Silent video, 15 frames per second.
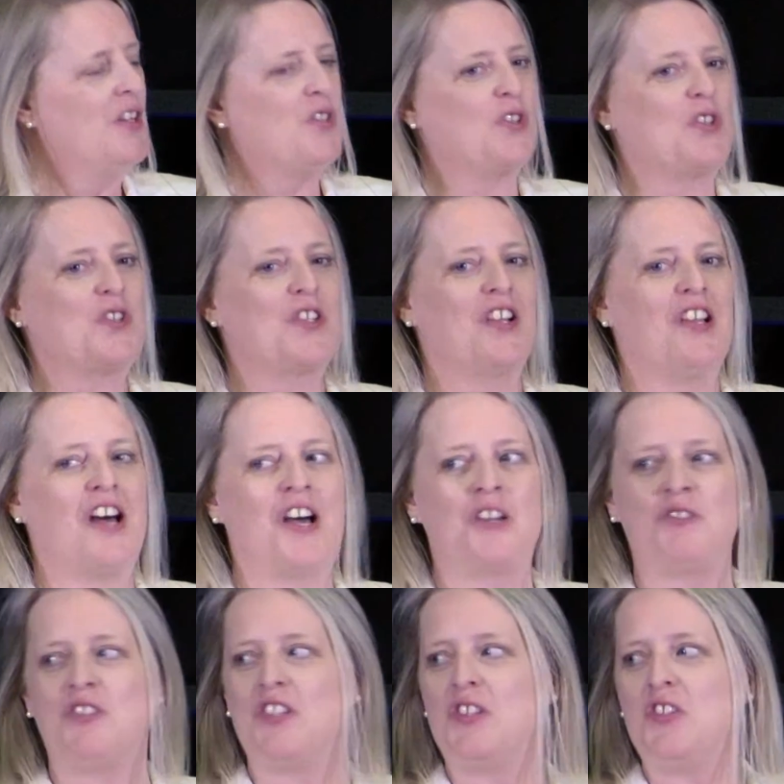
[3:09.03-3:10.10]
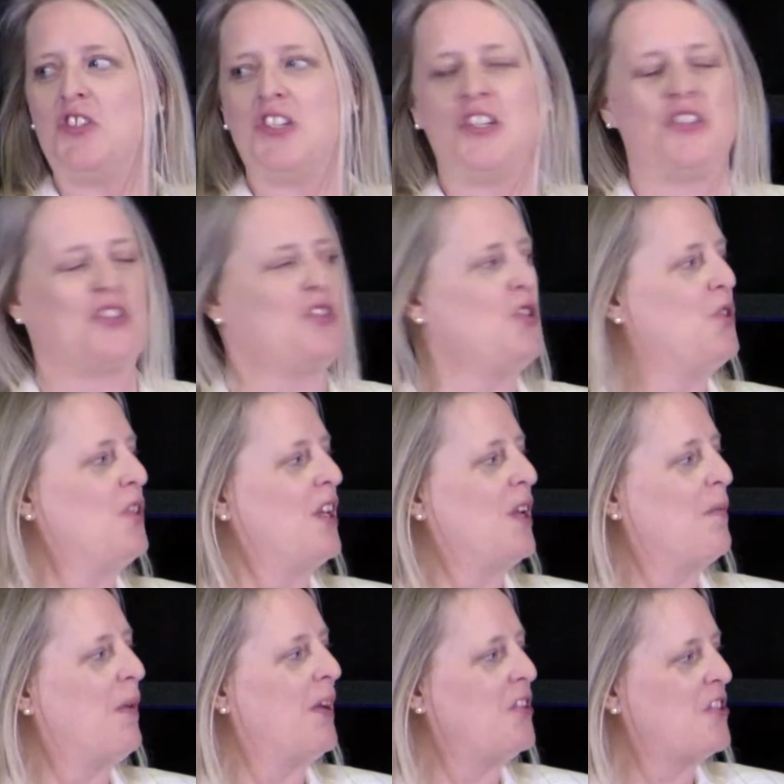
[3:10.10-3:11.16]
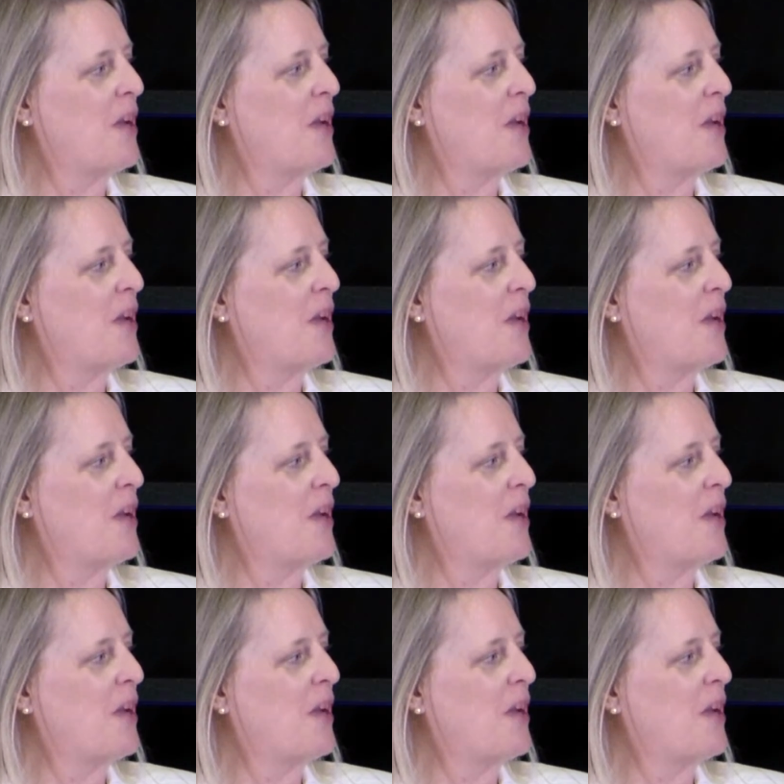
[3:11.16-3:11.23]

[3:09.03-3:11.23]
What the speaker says: So there's a lot of synergies as you think about